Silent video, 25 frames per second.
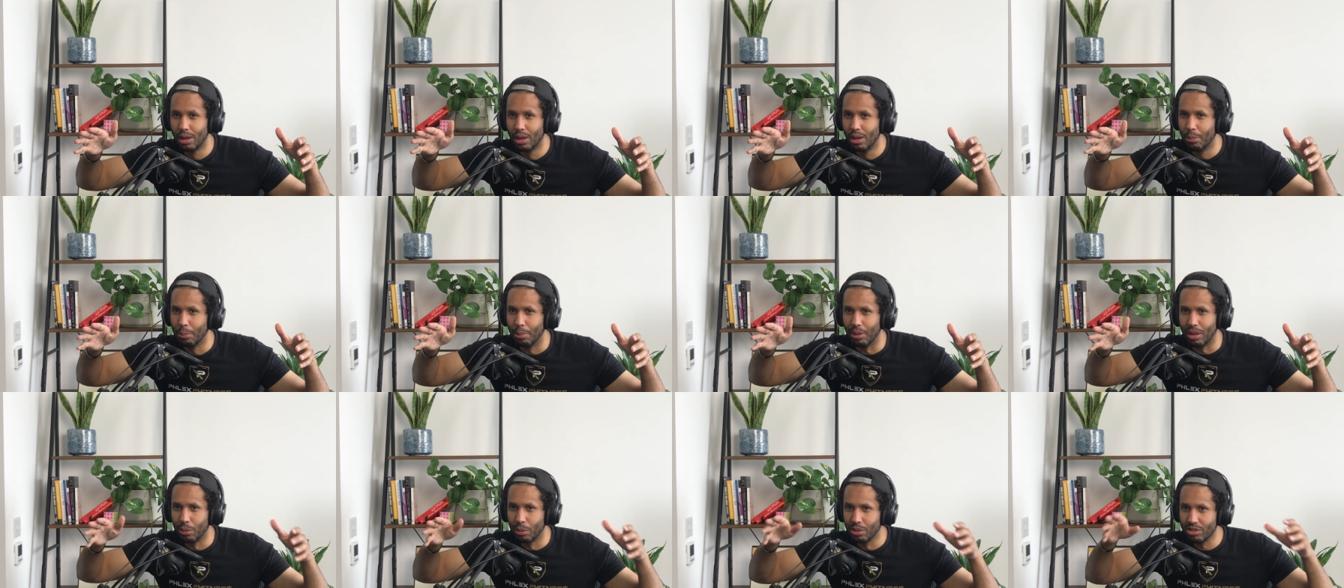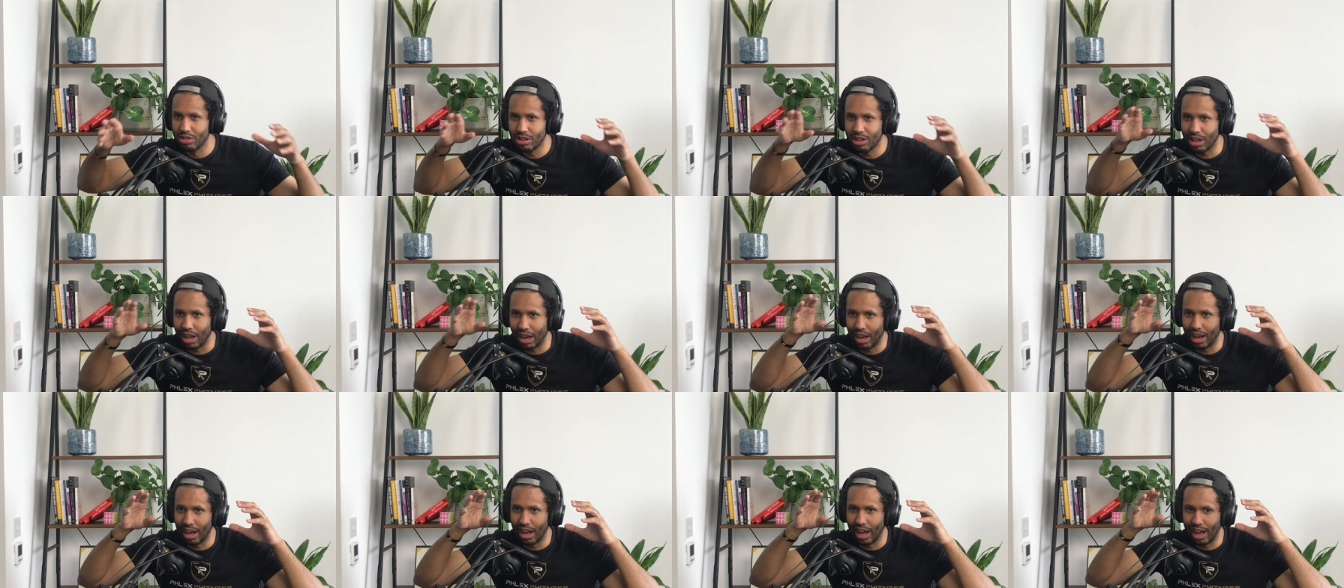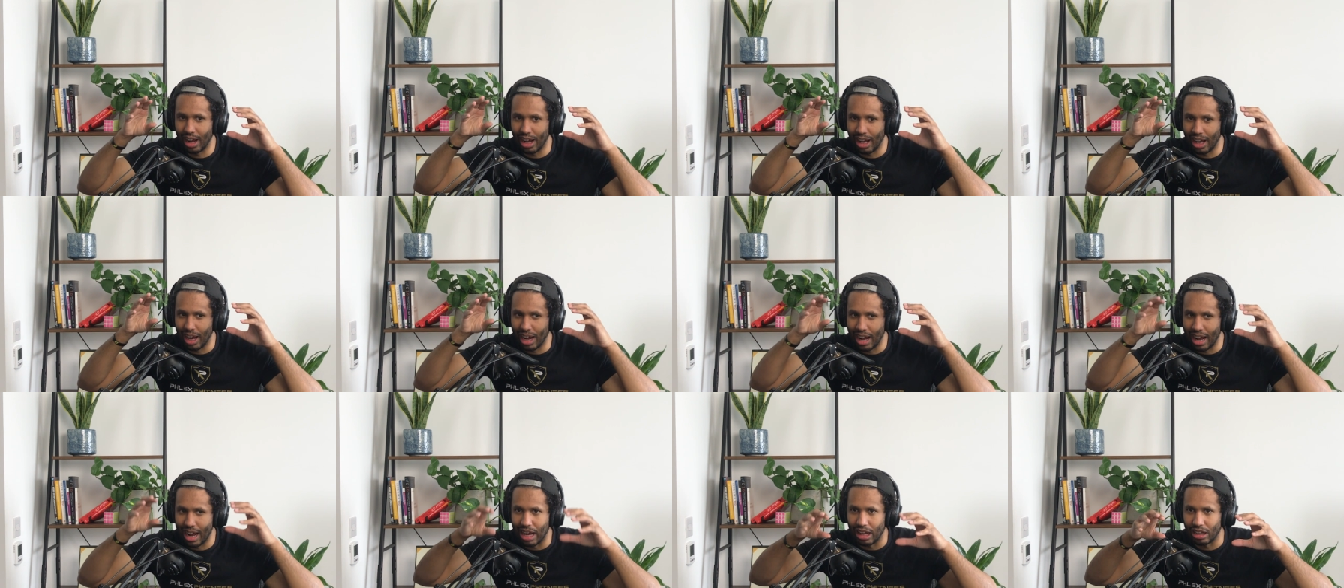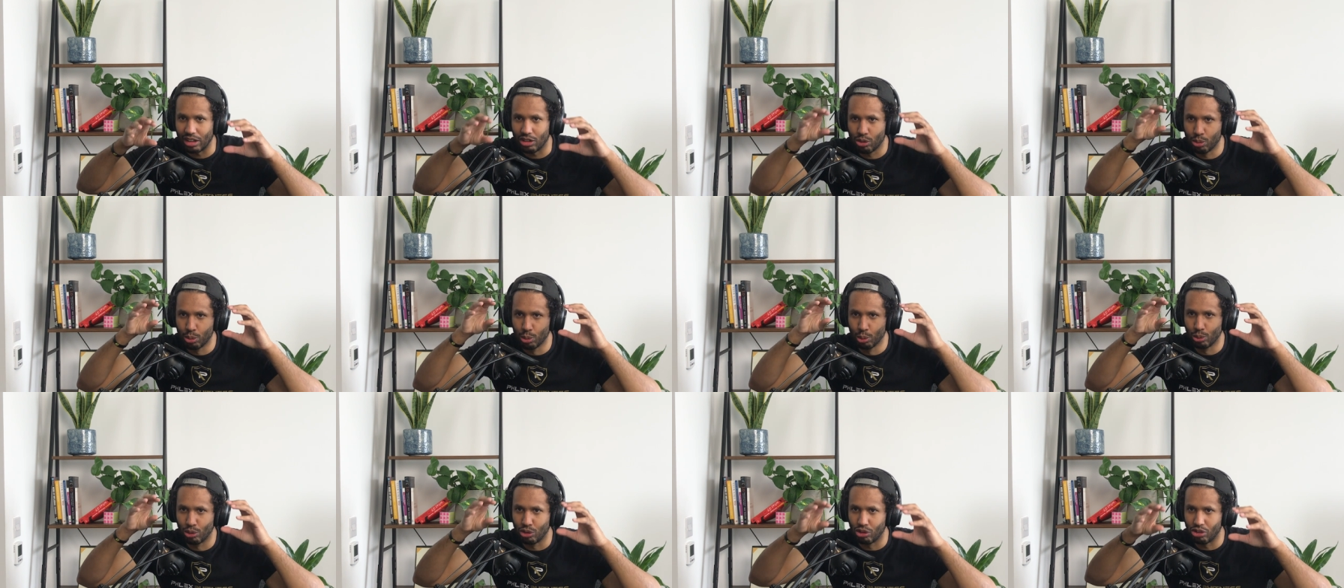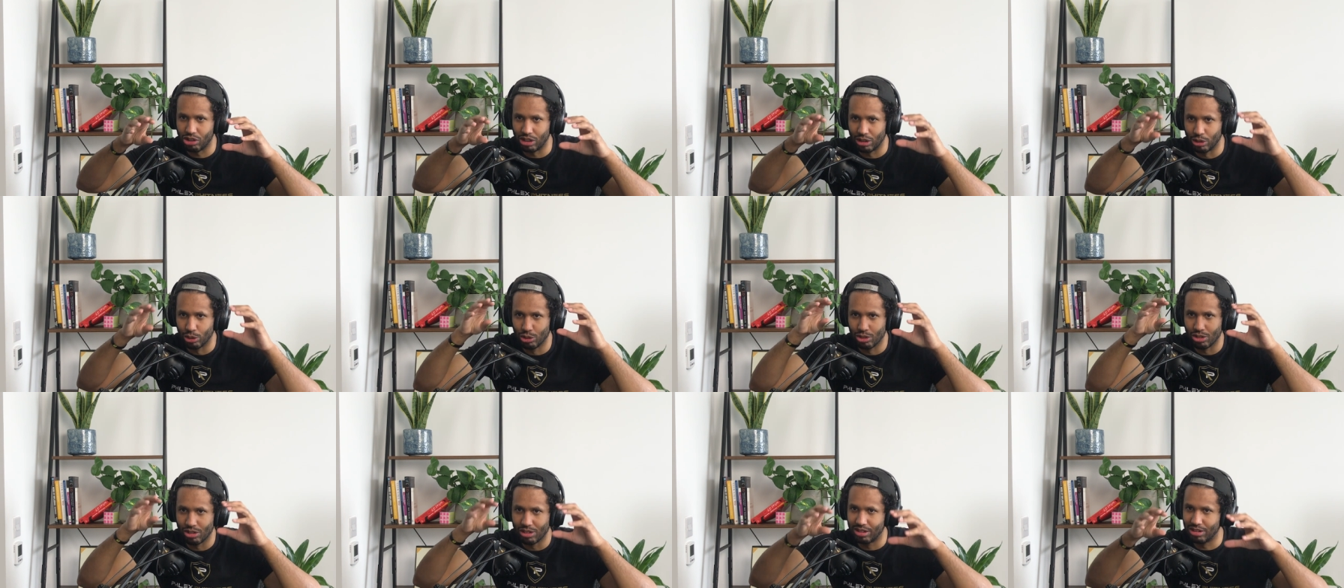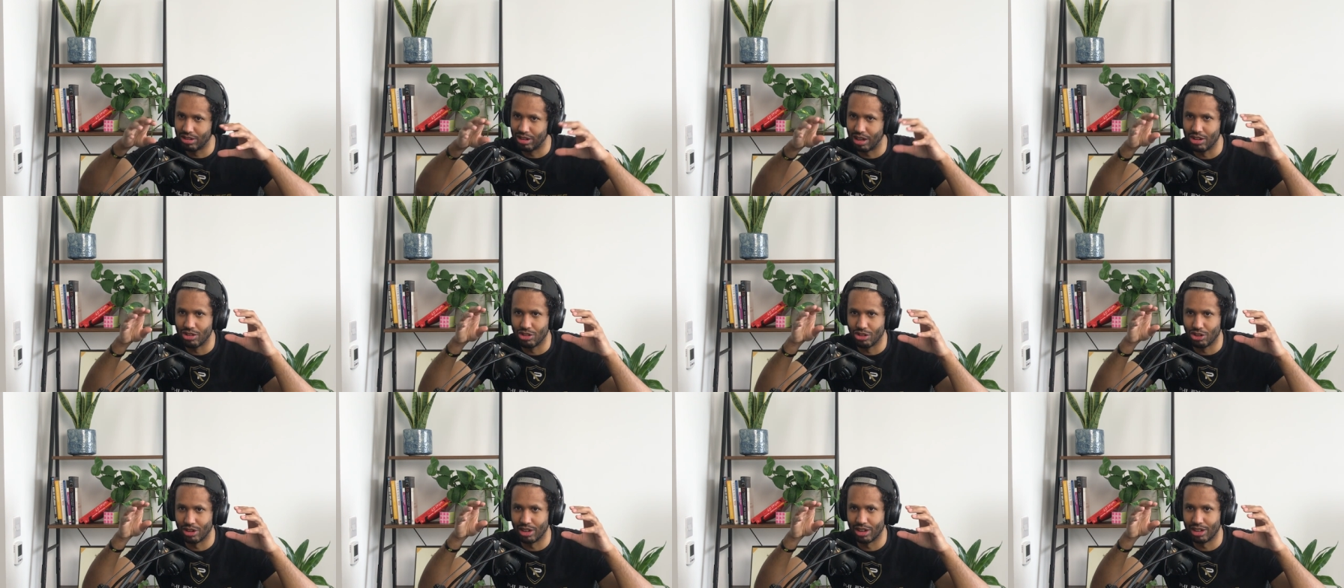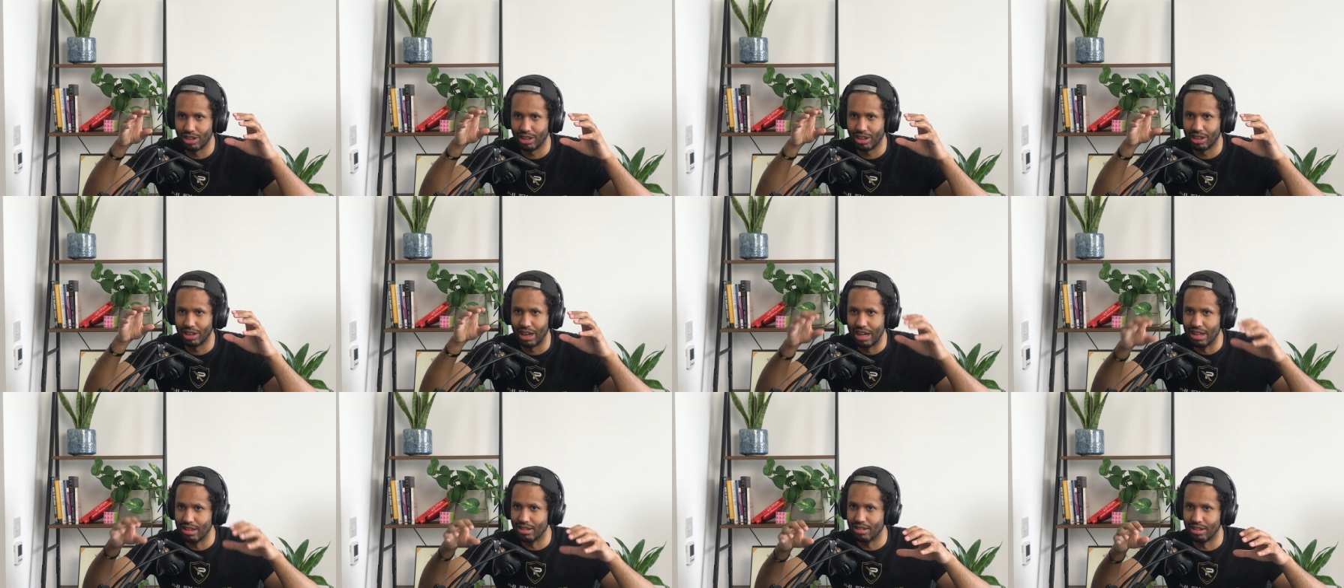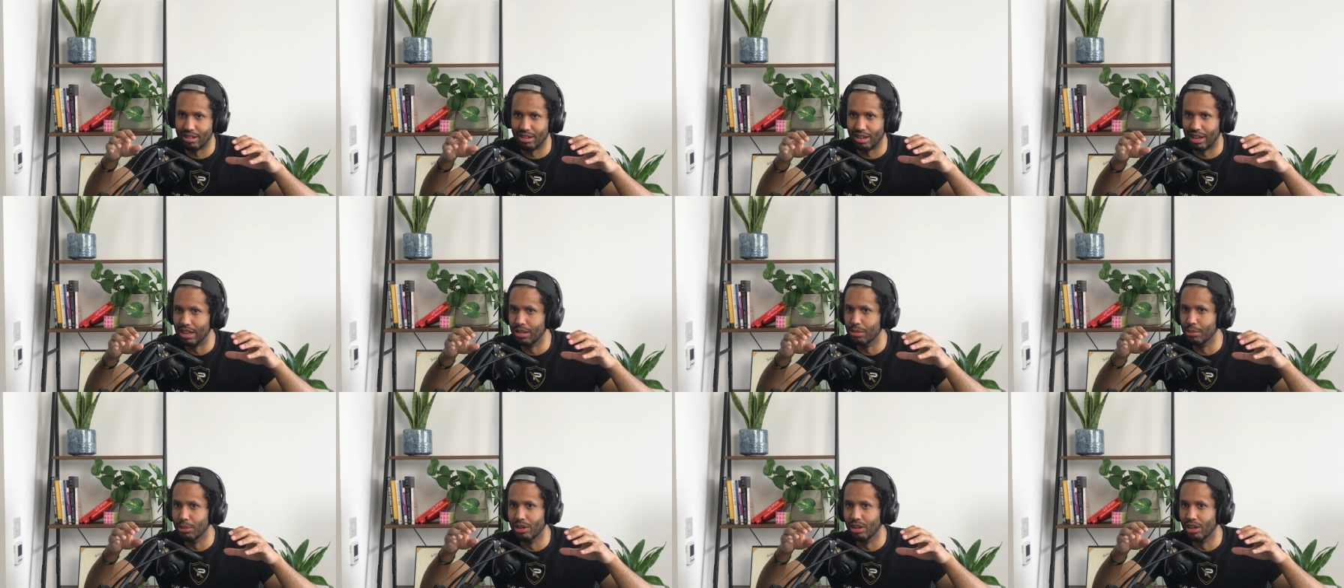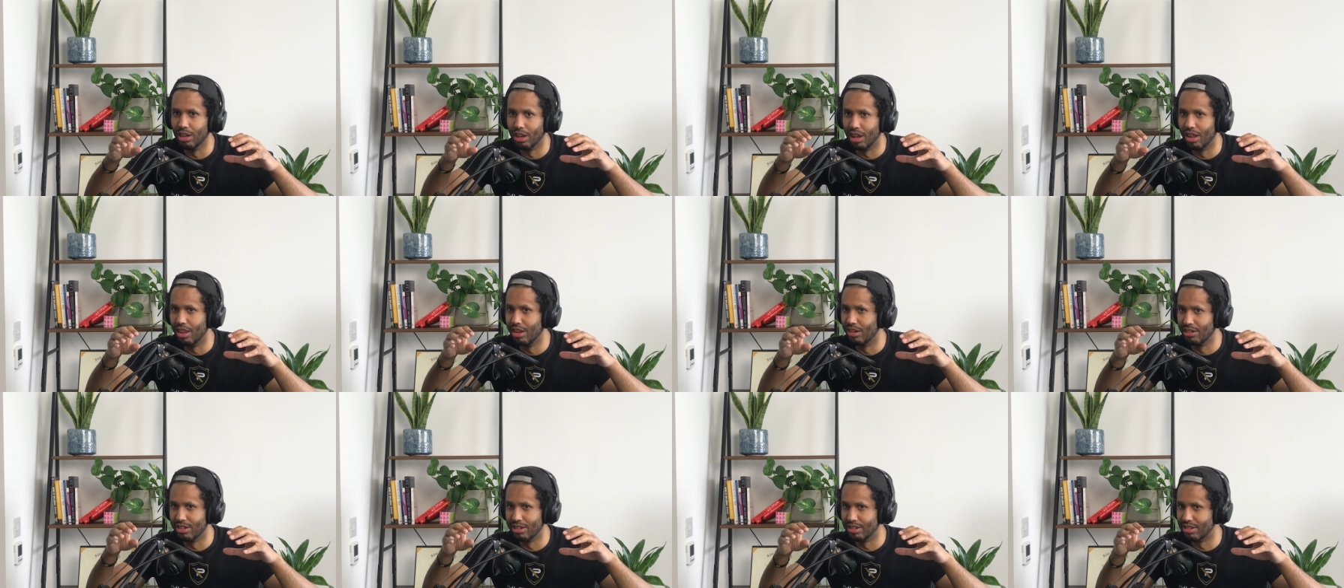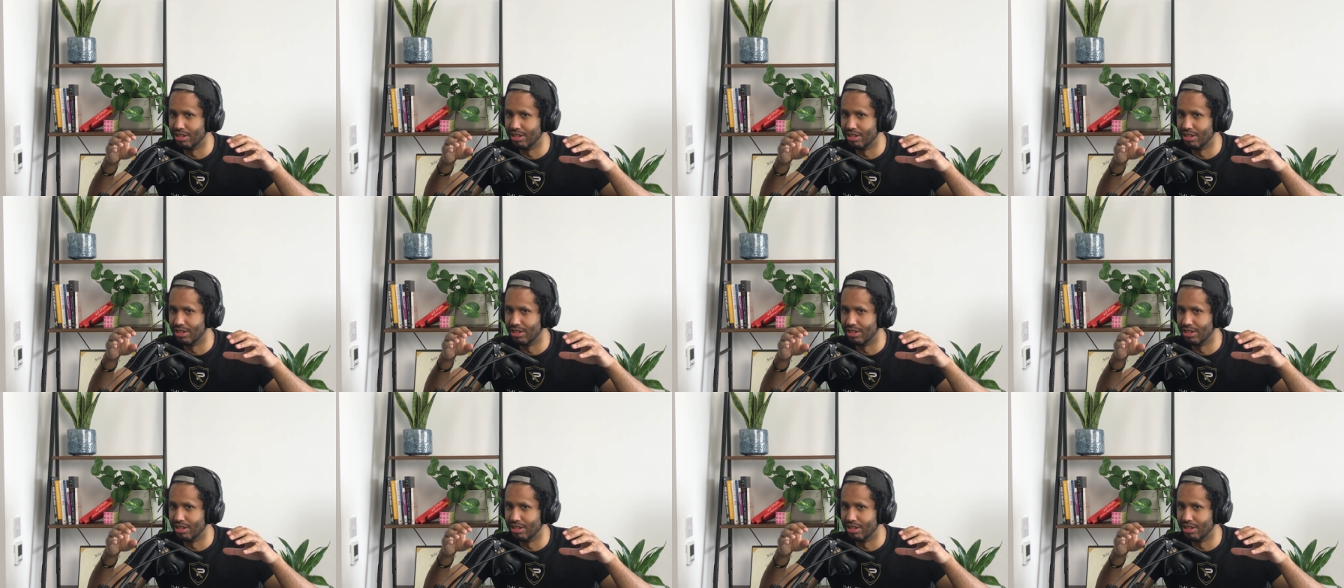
but there wasn't actual children-centric entertainment oh, like there is